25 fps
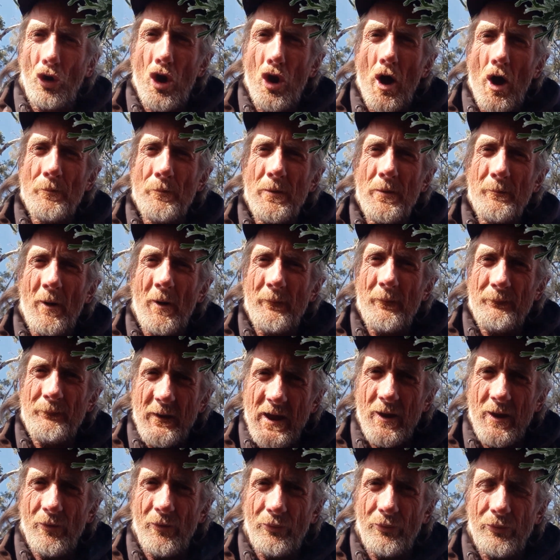up in my
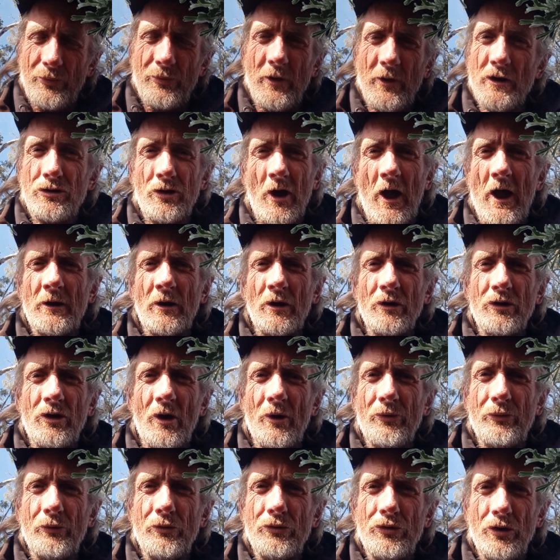face. And Tiger
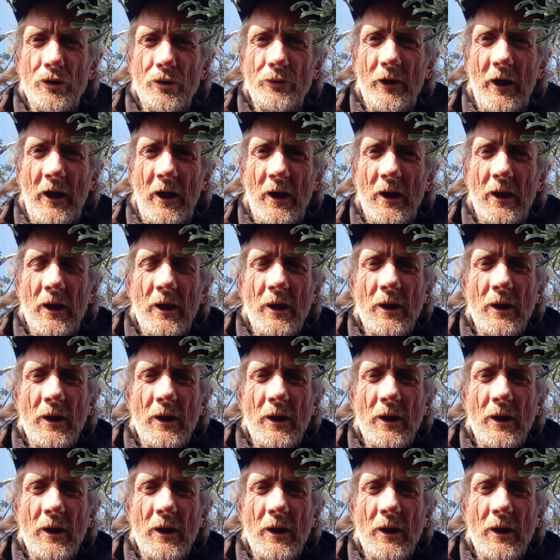doesn't do that.